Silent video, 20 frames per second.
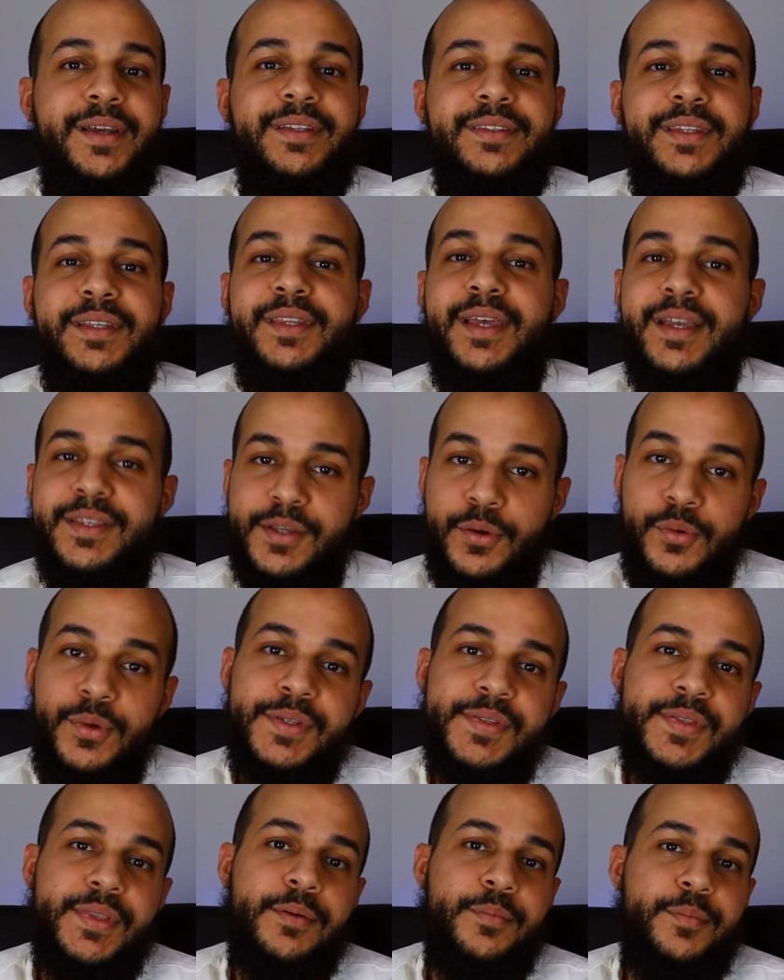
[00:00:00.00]
that has a
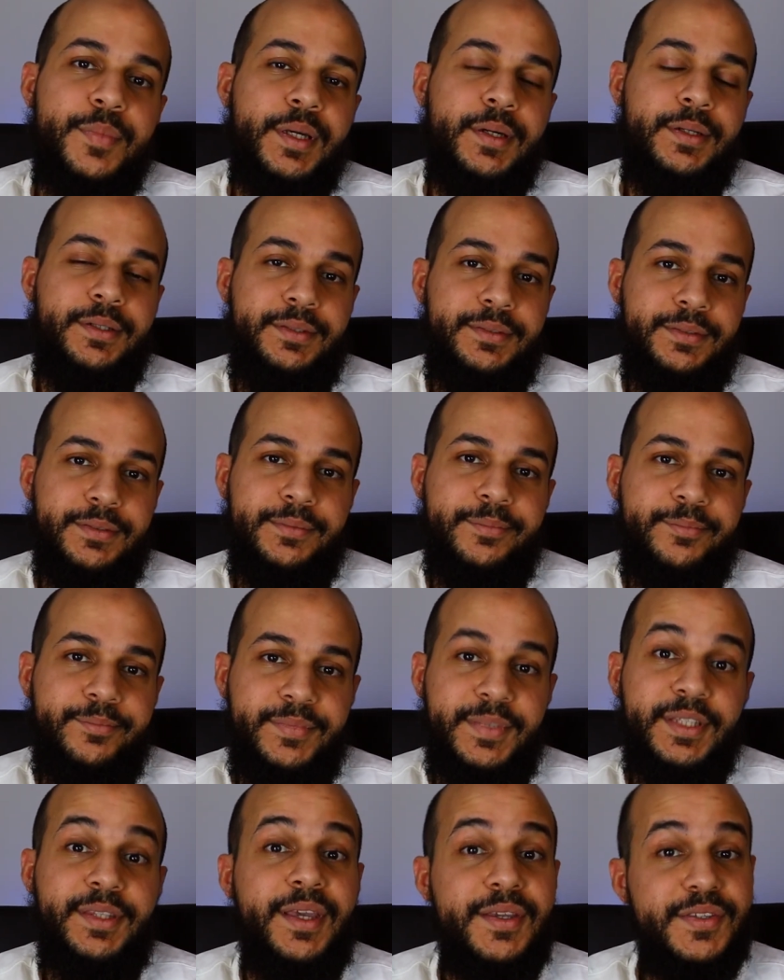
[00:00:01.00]
wisdom behind,
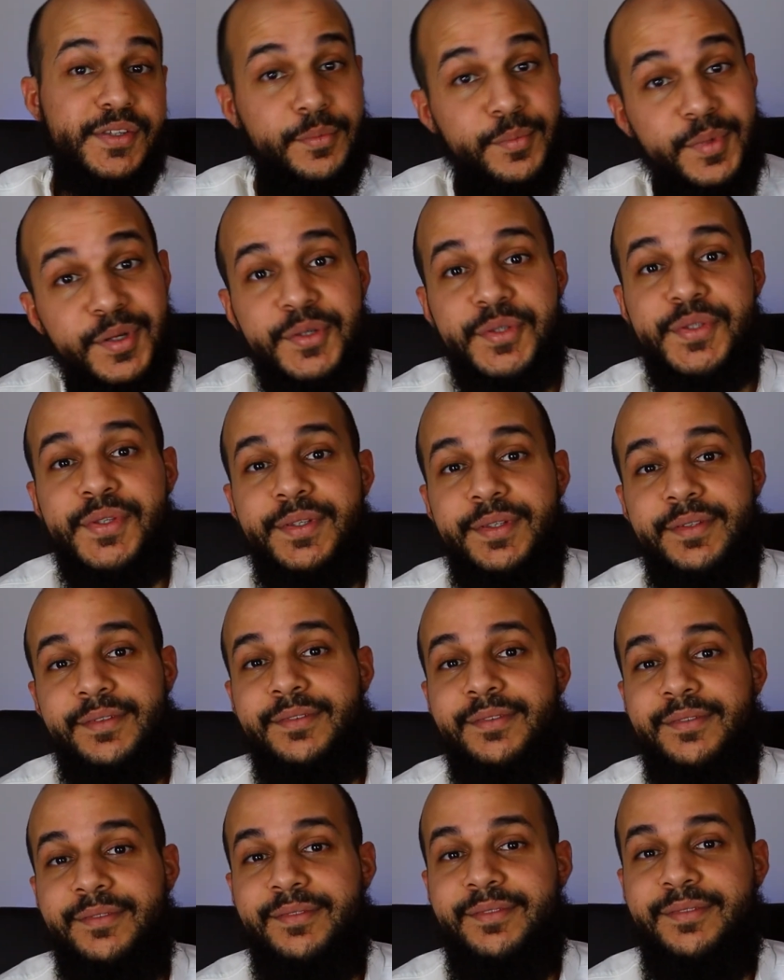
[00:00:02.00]
that has a mercy
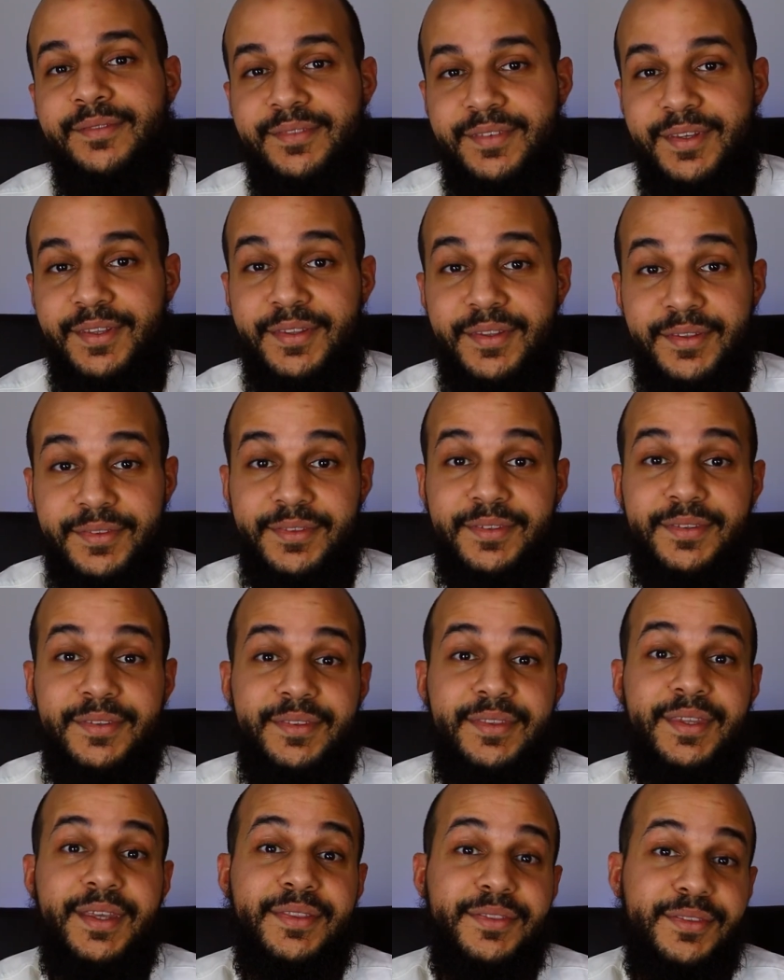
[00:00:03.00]
in it,
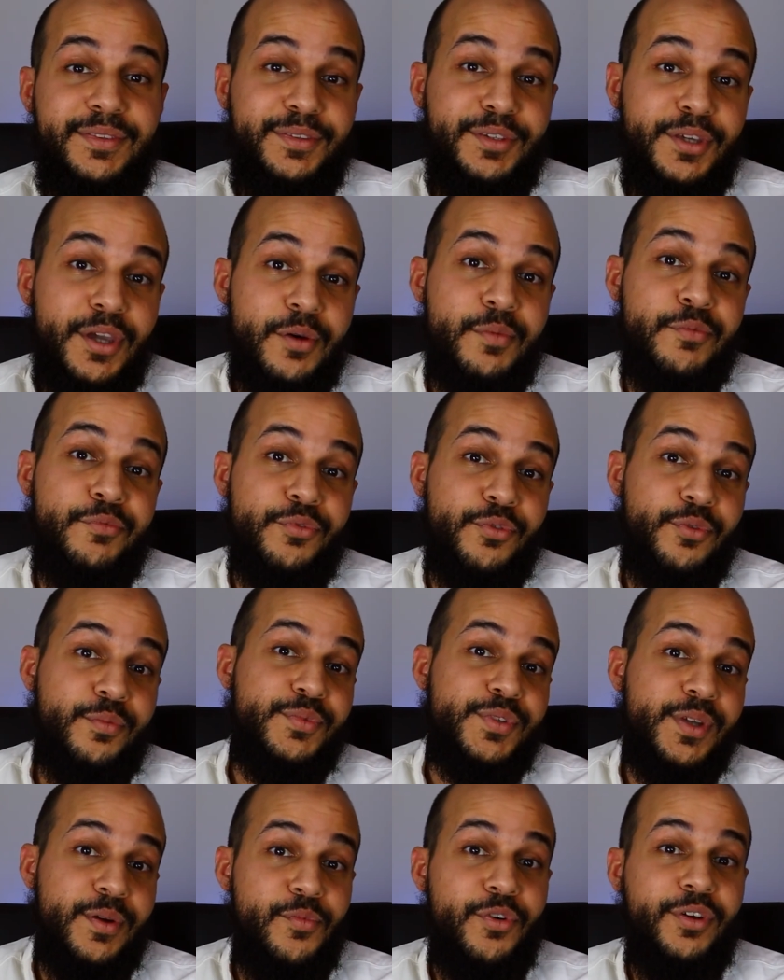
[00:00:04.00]
that come from
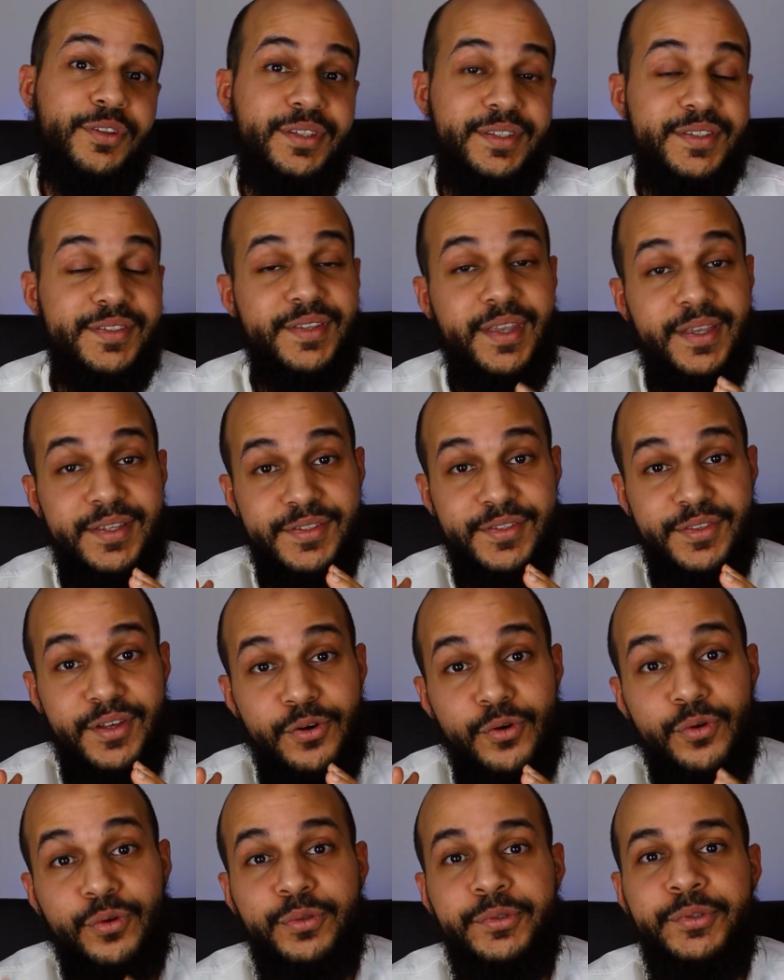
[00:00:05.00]
someone who has the
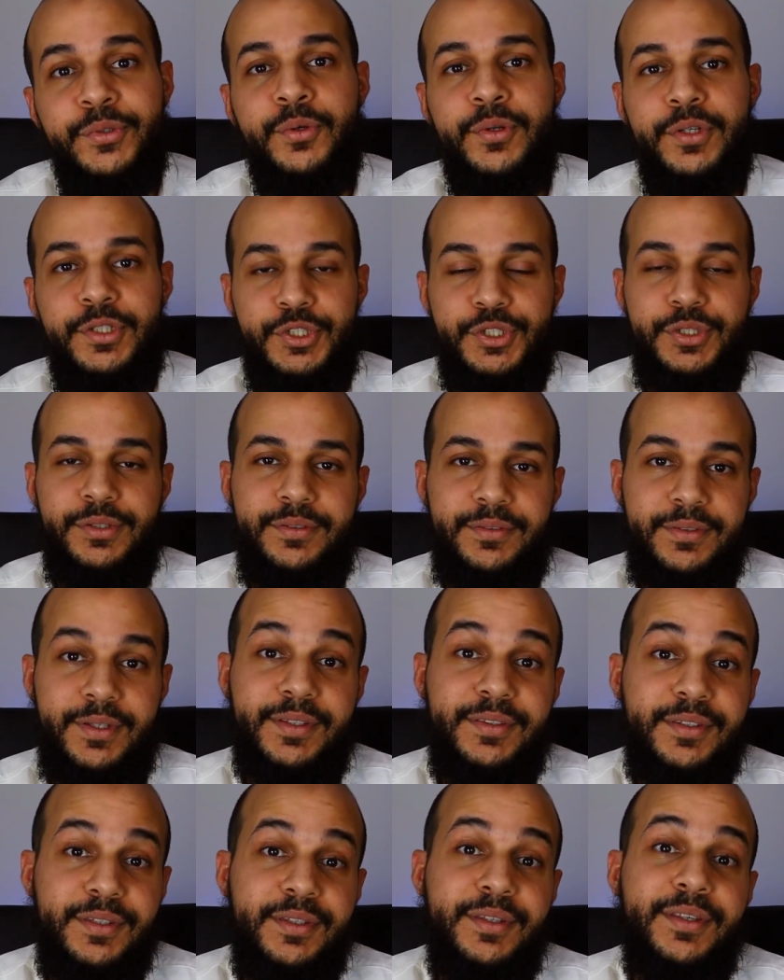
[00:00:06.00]
all knowledge,
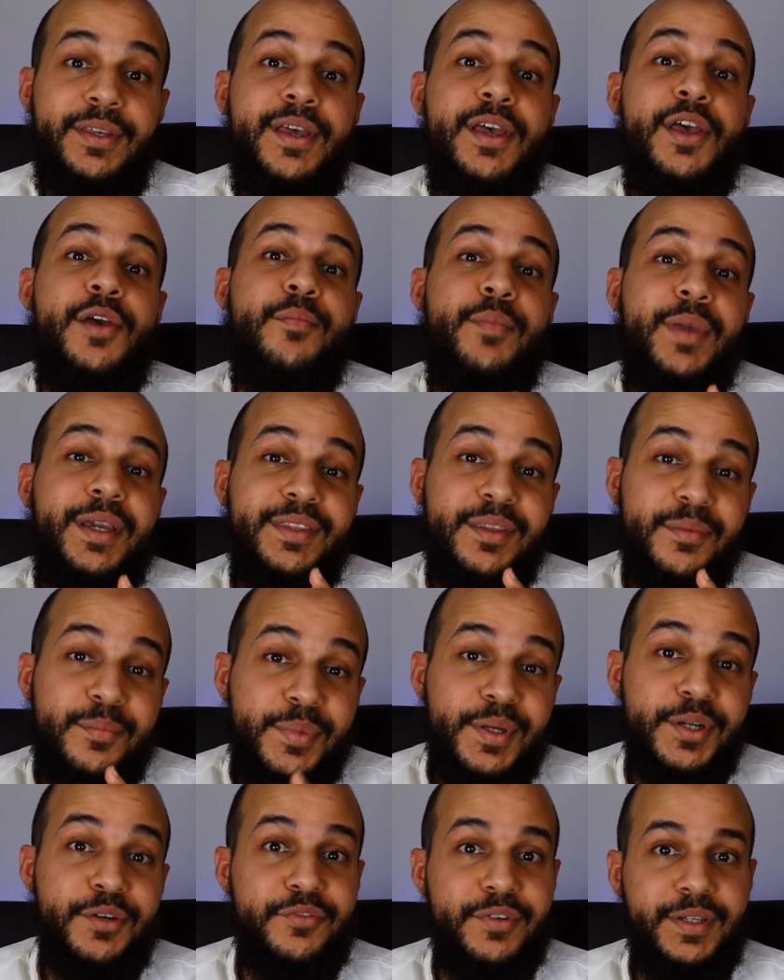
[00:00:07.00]
that He make the
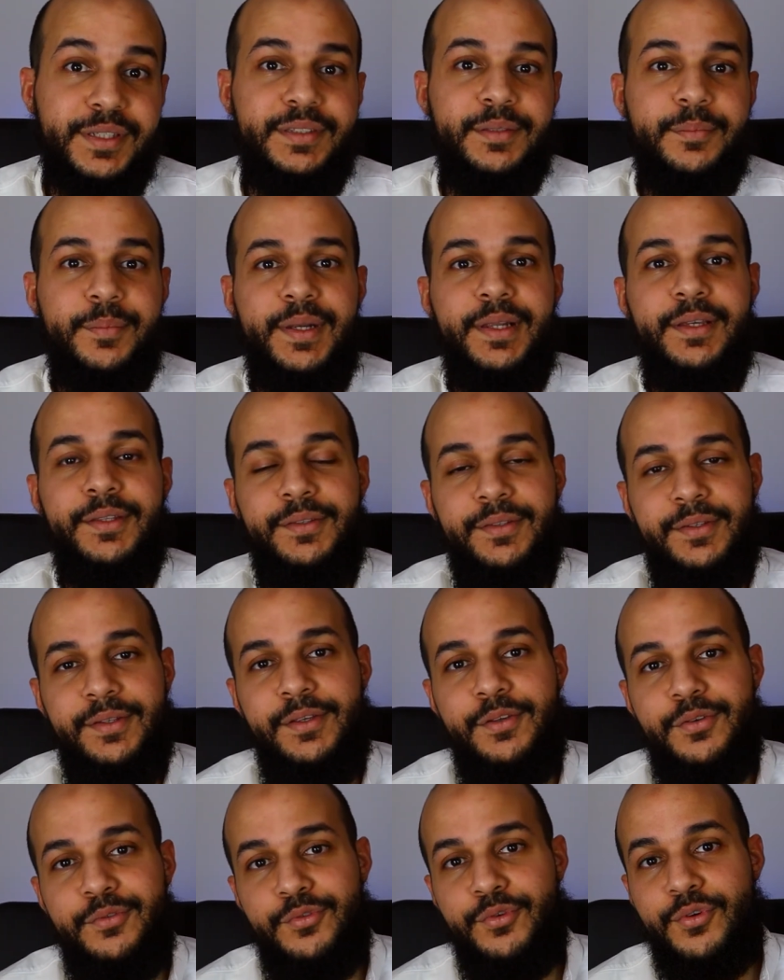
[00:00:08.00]
perfect plan
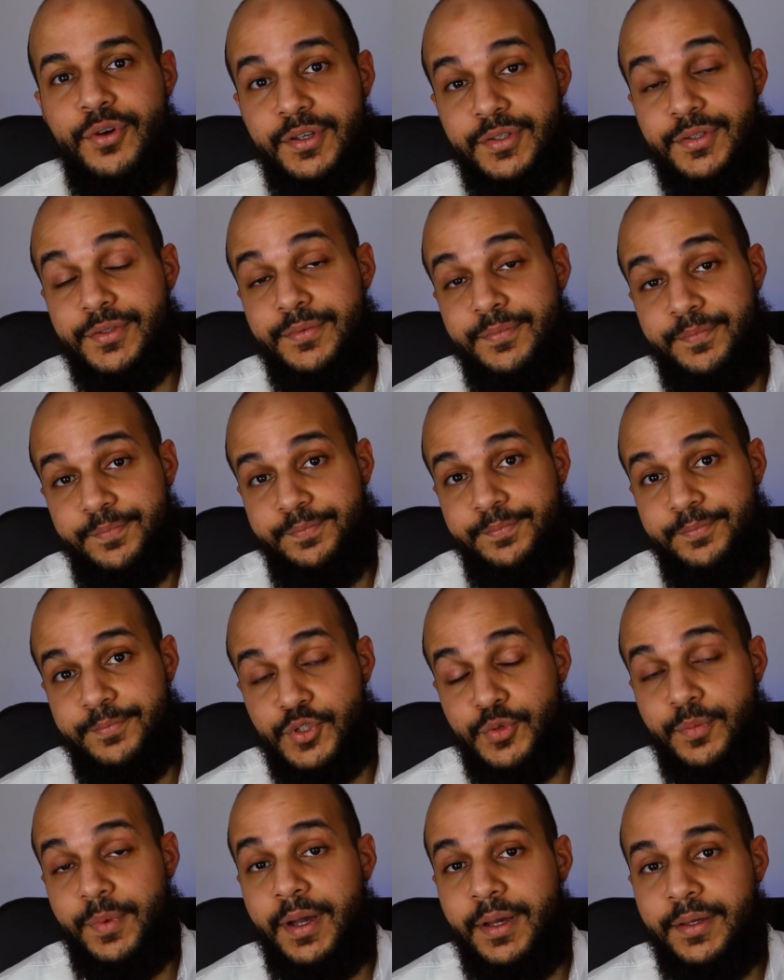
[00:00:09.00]
for us,
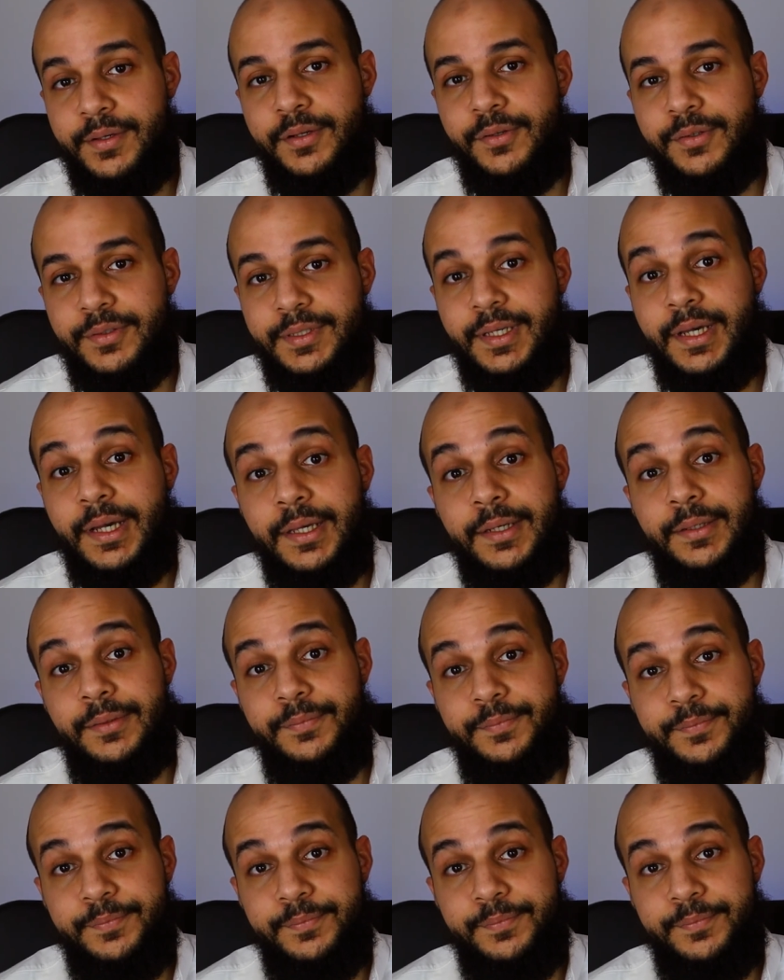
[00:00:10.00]
subhanahu wa ta'ala.